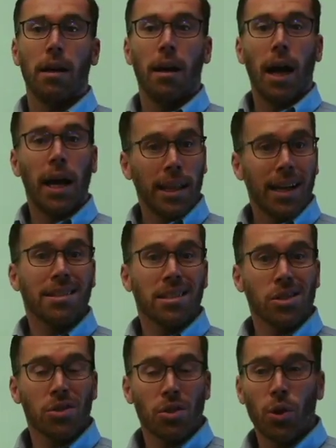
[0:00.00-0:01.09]
And that's the
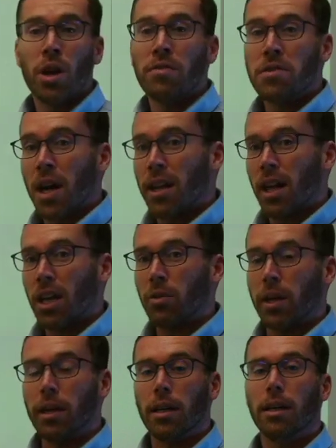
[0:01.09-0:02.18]
story of John
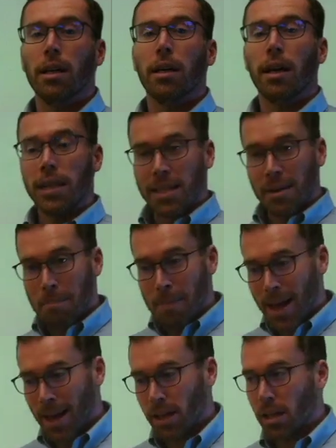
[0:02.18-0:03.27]
Henry. It's a
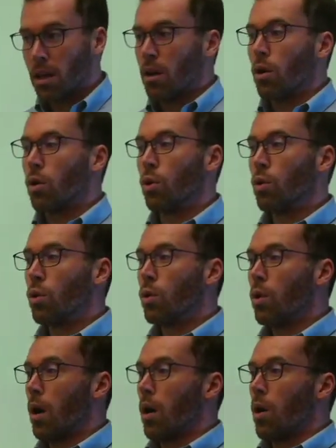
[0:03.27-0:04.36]
man who
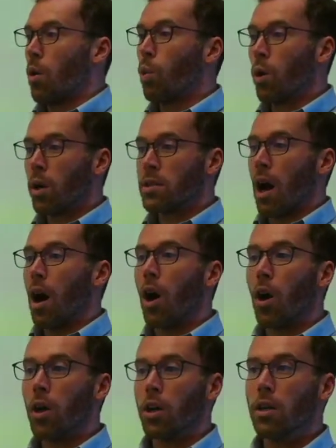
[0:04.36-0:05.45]
worked
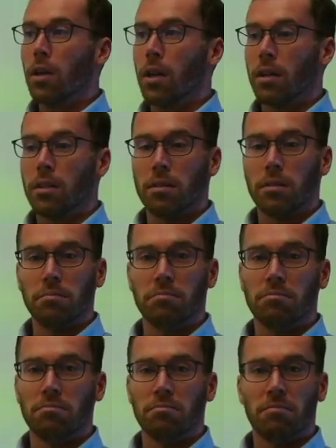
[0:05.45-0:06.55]
harder
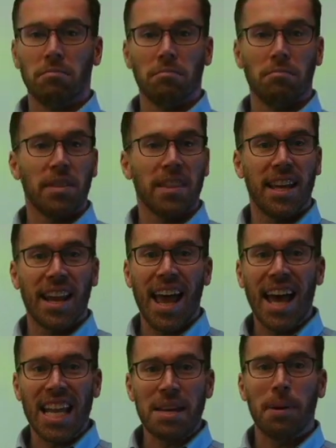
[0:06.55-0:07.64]
than
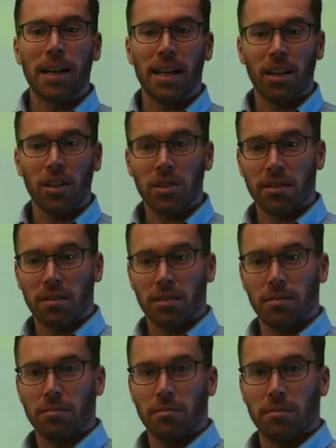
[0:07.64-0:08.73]
anybody else
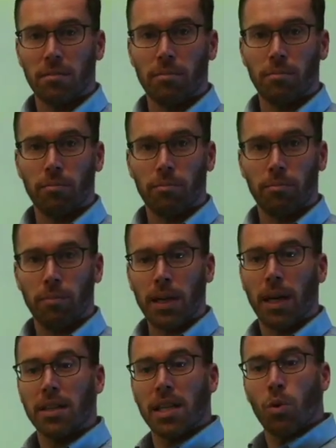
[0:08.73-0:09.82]

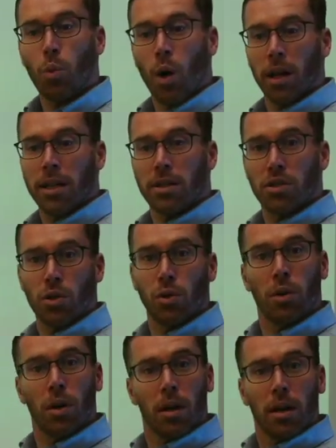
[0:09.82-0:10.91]
because he wanted
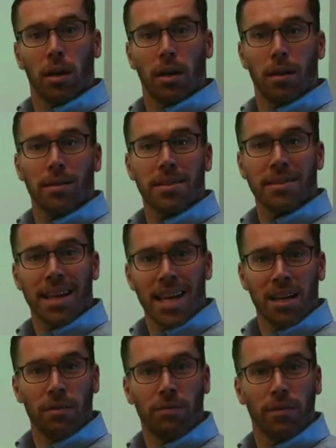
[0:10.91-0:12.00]
to
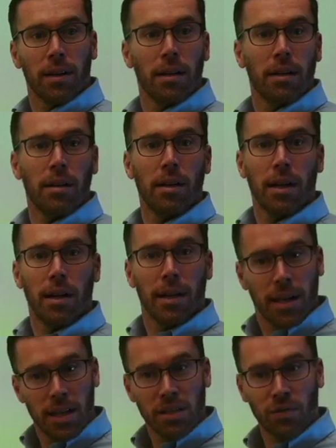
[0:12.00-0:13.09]
save
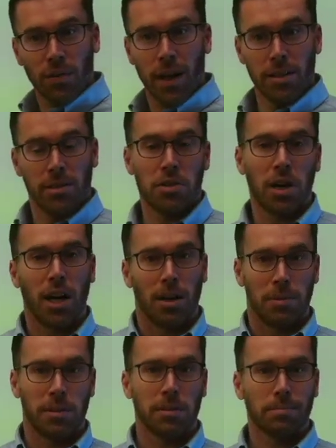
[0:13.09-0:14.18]
his friends'
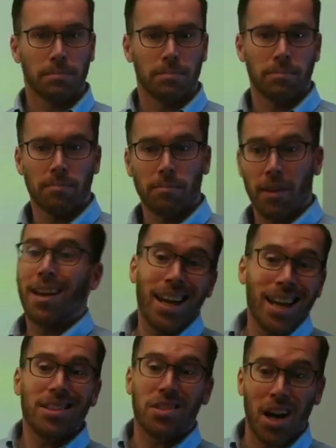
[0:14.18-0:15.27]
jobs.
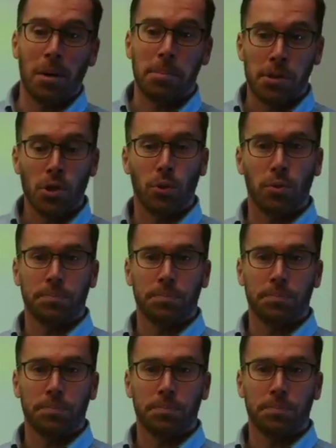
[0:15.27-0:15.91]
His job too.